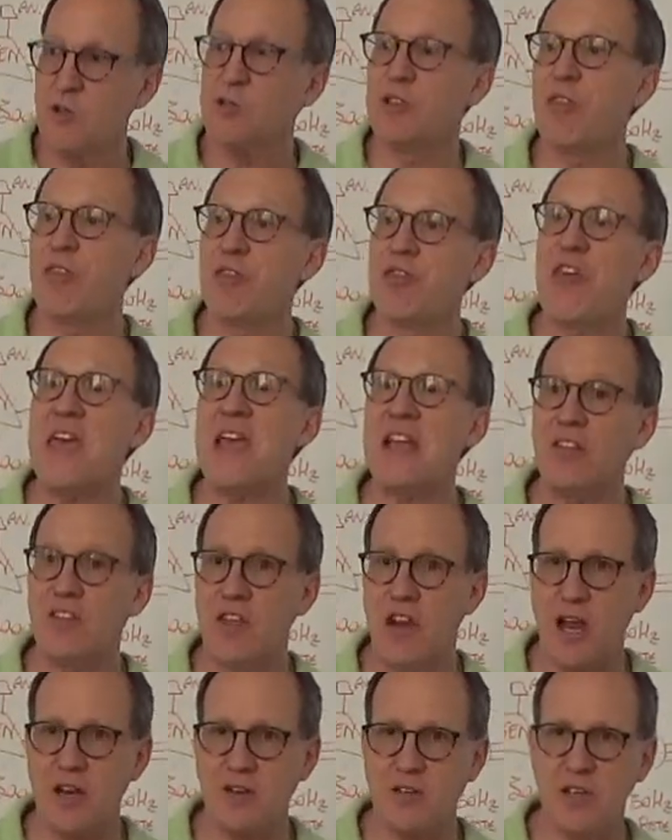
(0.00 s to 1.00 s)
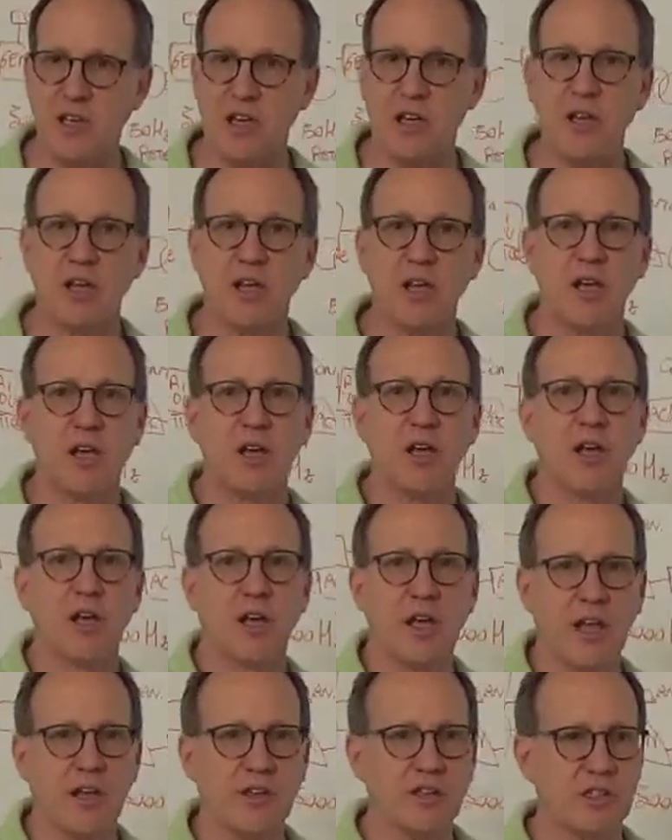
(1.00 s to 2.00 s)
a thing that I did.
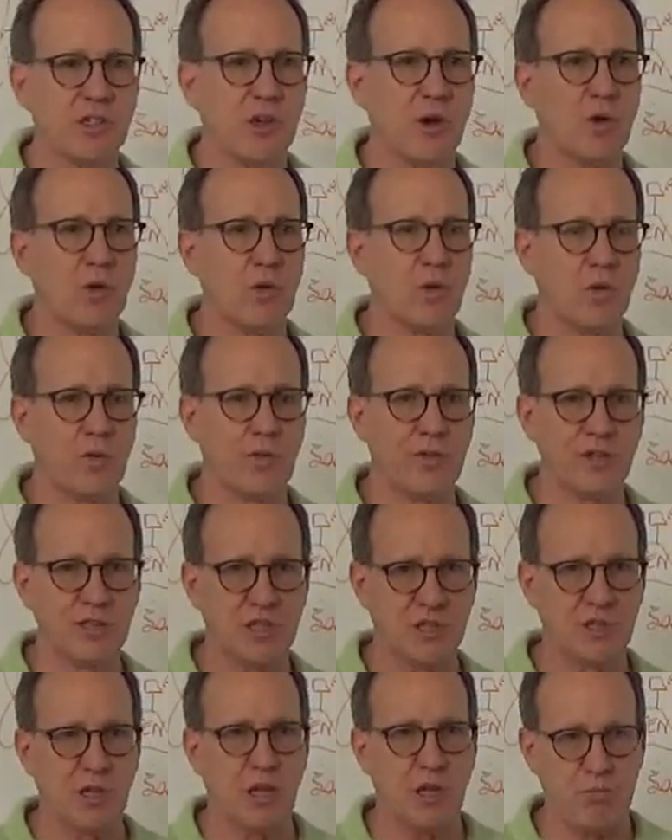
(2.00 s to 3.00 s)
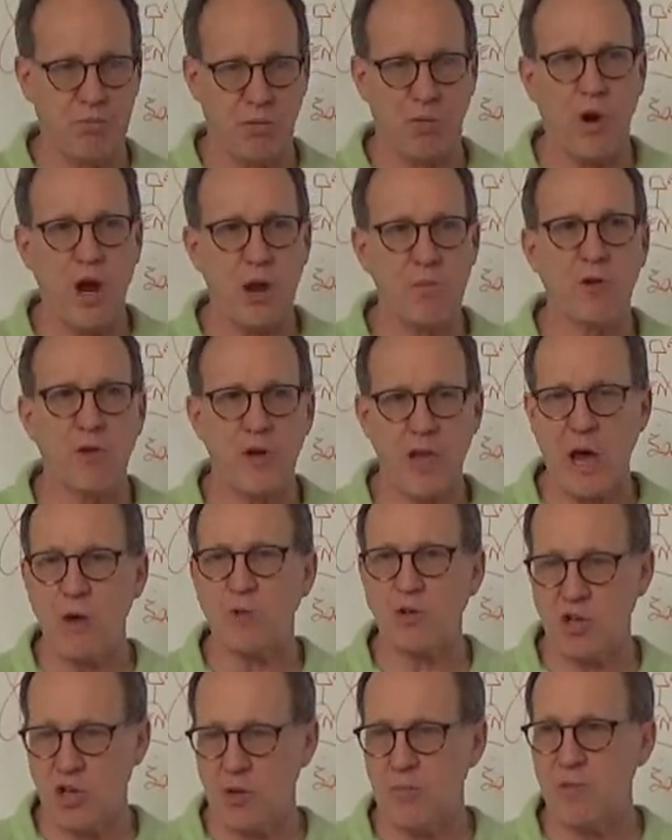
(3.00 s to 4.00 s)
And so this is a primary
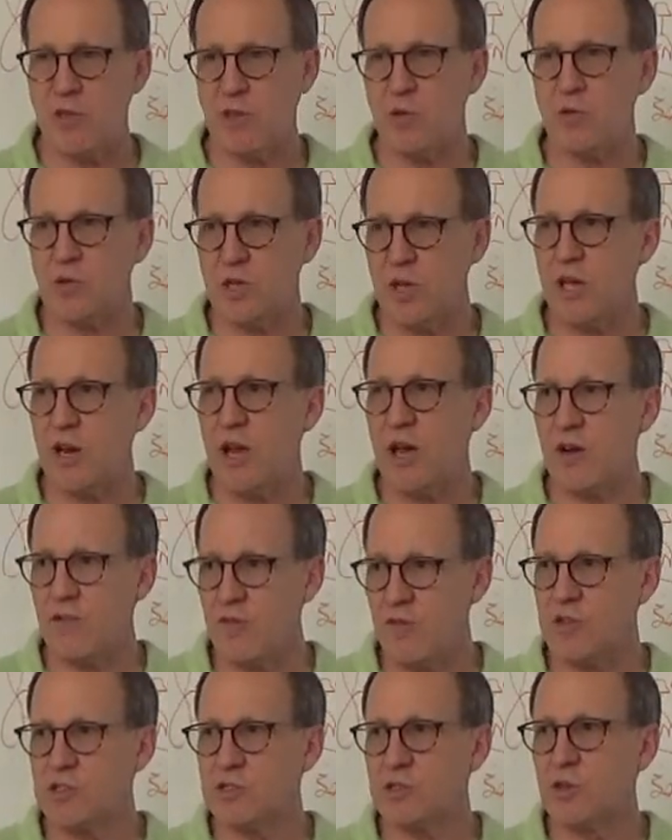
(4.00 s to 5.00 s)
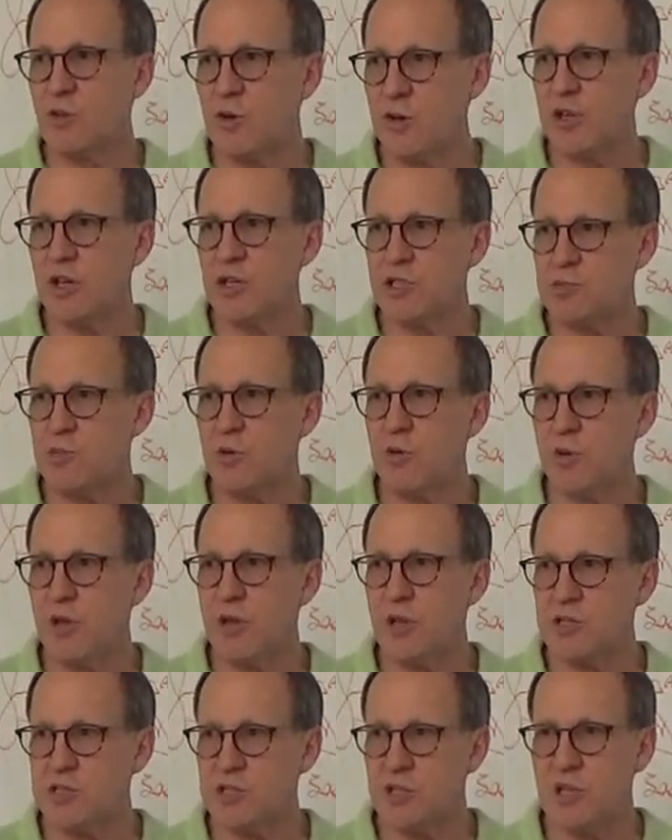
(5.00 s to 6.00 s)
outcome that you get out of this learning
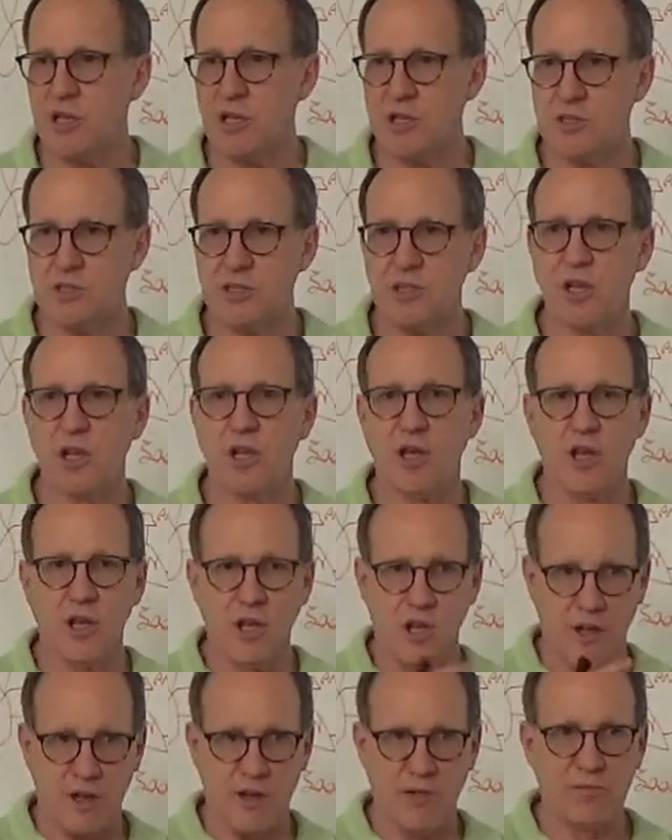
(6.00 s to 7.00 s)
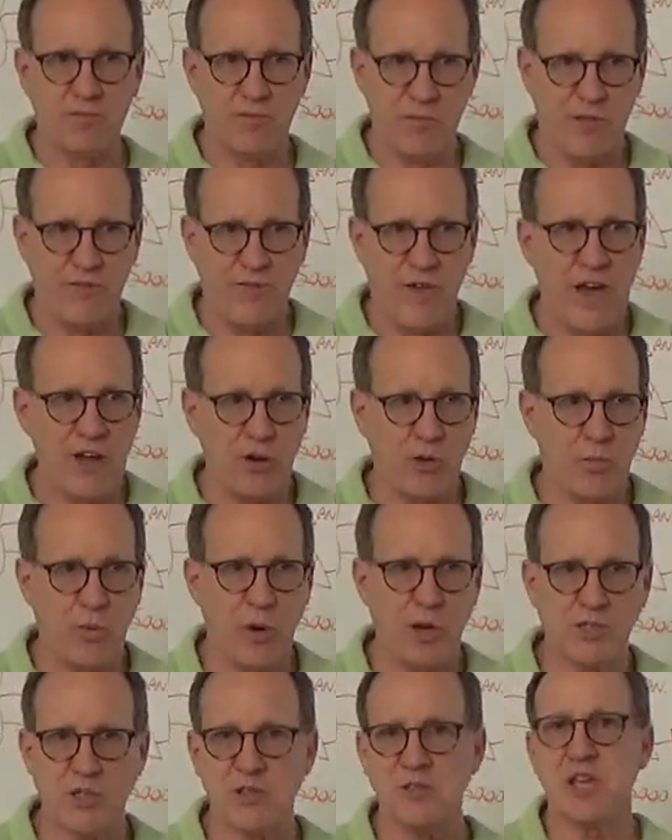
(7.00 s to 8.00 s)
experience is the final
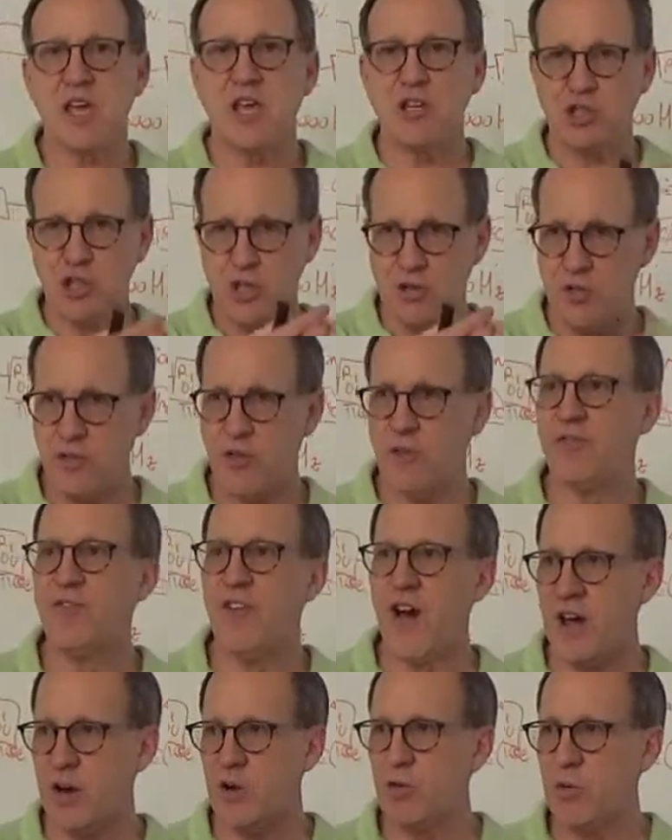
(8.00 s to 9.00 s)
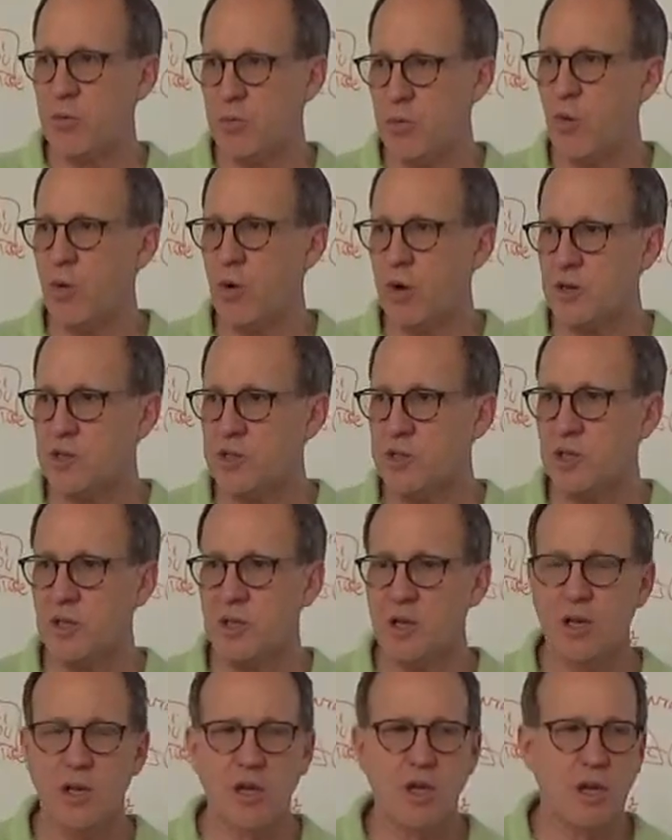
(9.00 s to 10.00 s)
presentation, the final report,
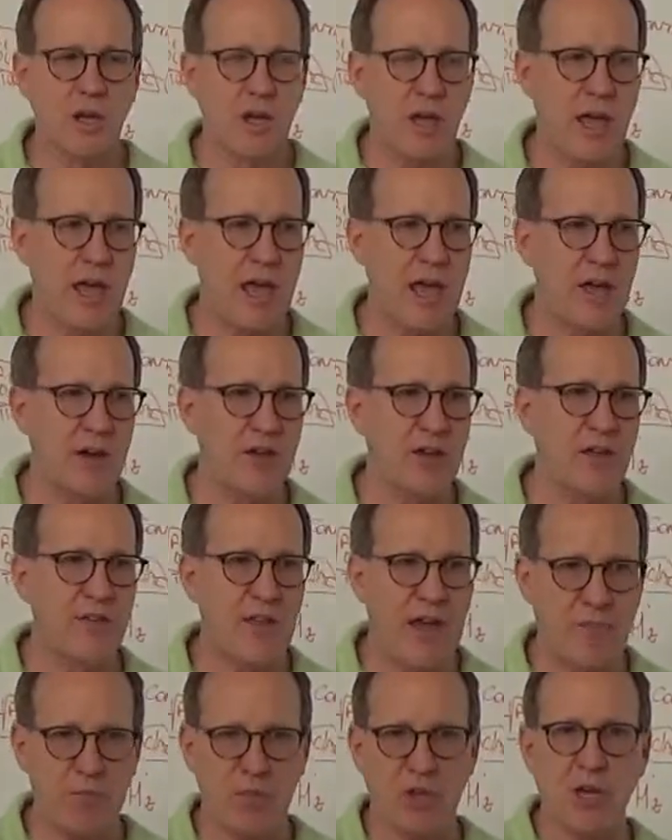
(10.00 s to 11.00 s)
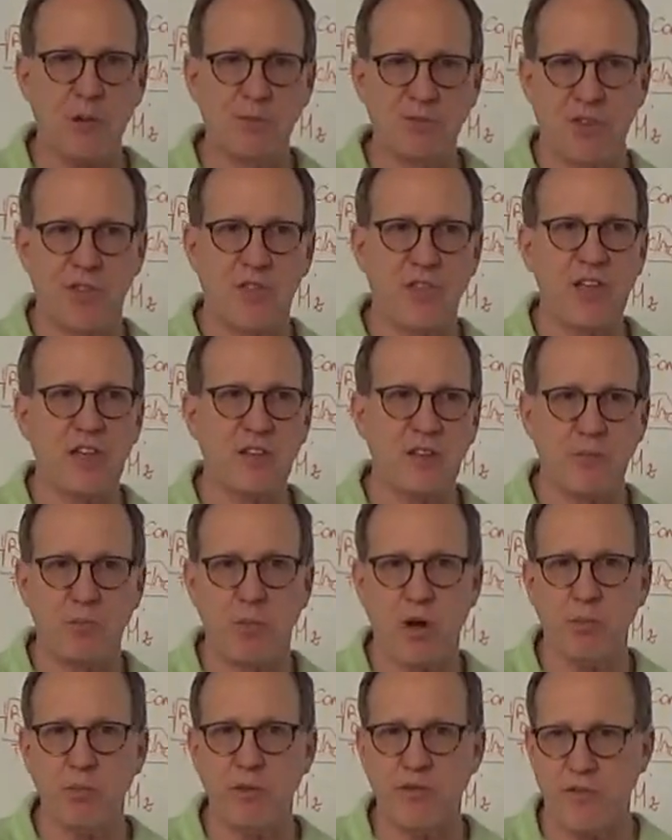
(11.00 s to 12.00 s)
and that becomes a thing that
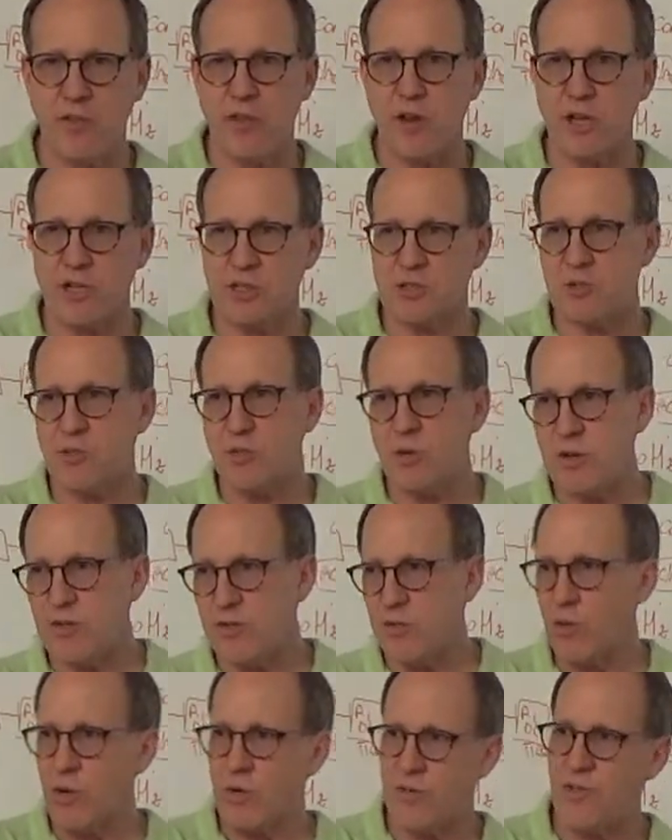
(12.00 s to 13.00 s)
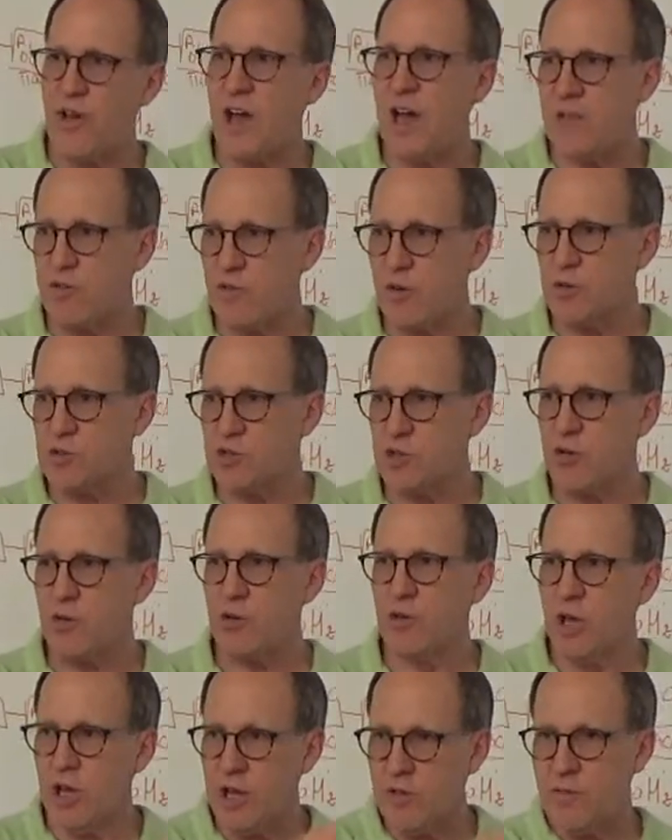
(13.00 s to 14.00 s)
probably for the next 3, 4, 5 years of your
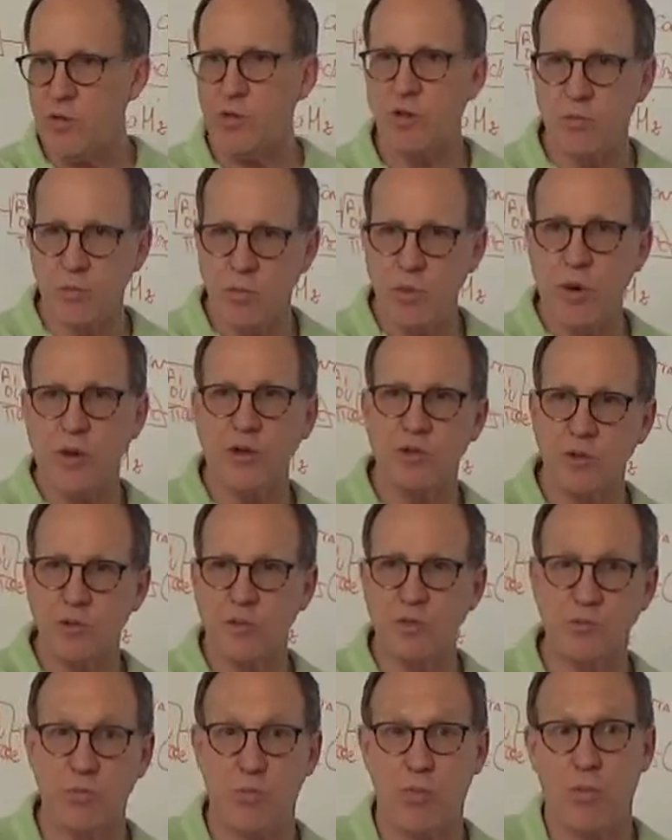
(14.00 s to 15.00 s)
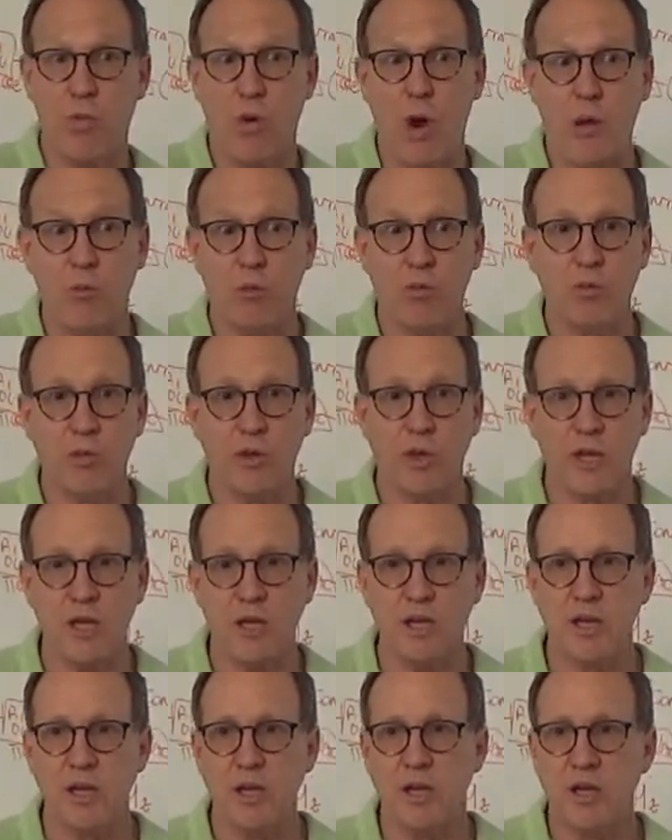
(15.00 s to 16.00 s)
life you can point to is probably,